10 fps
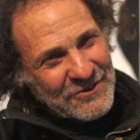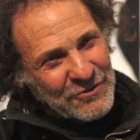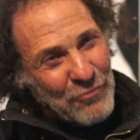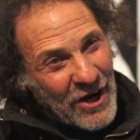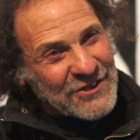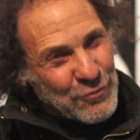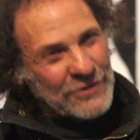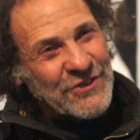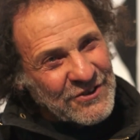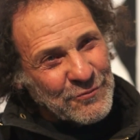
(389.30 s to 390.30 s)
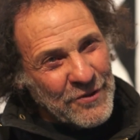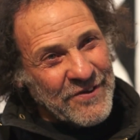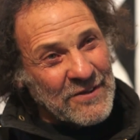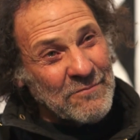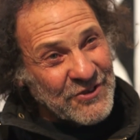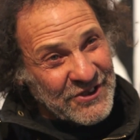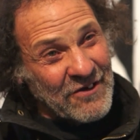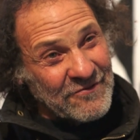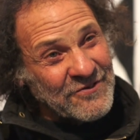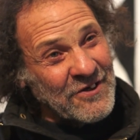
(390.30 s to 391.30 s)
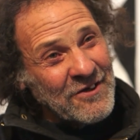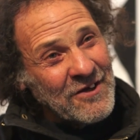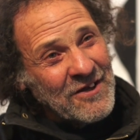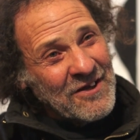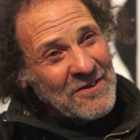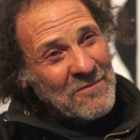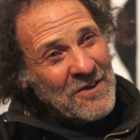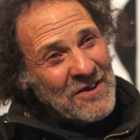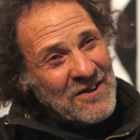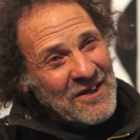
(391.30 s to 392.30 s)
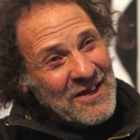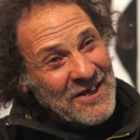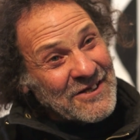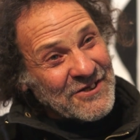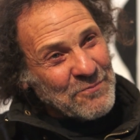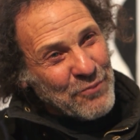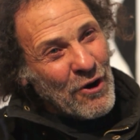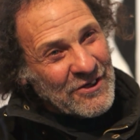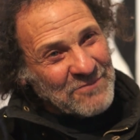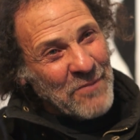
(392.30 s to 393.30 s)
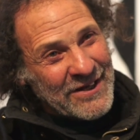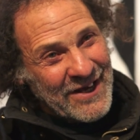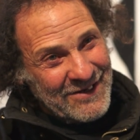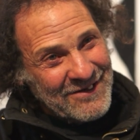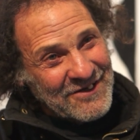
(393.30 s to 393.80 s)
To raise questions within themselves in a surprised manner.